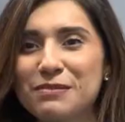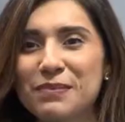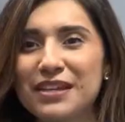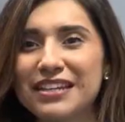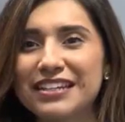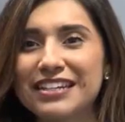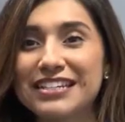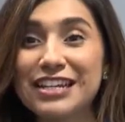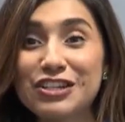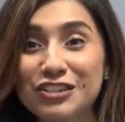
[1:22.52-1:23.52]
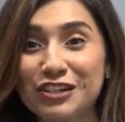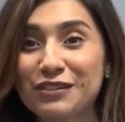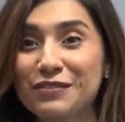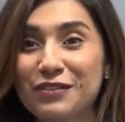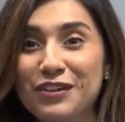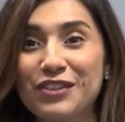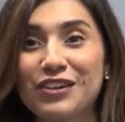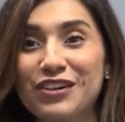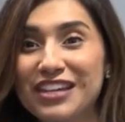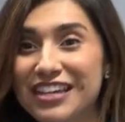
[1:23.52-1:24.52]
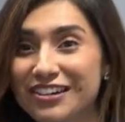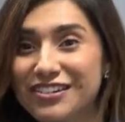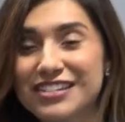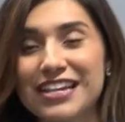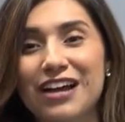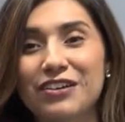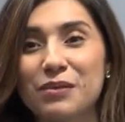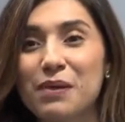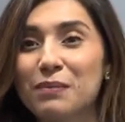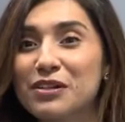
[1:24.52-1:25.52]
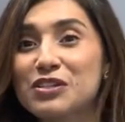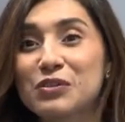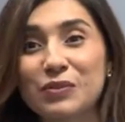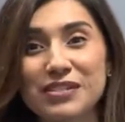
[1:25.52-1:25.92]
been a teacher for 30 years now in our public school